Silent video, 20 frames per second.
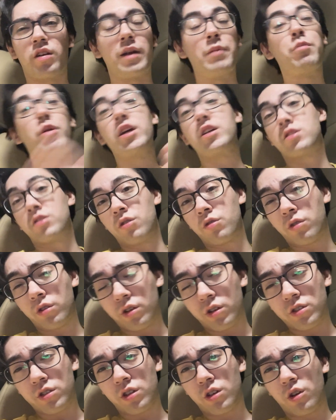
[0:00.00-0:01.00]
Embrace
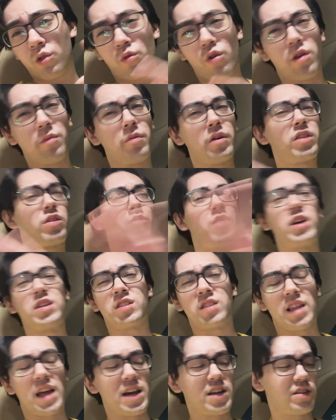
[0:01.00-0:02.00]
nuclear is a good one, but the
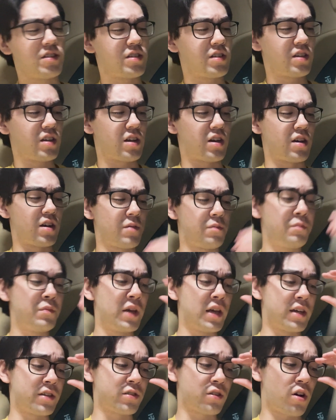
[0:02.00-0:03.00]
rest of that is
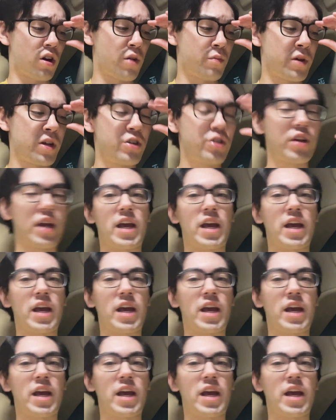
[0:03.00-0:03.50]
BS garbage.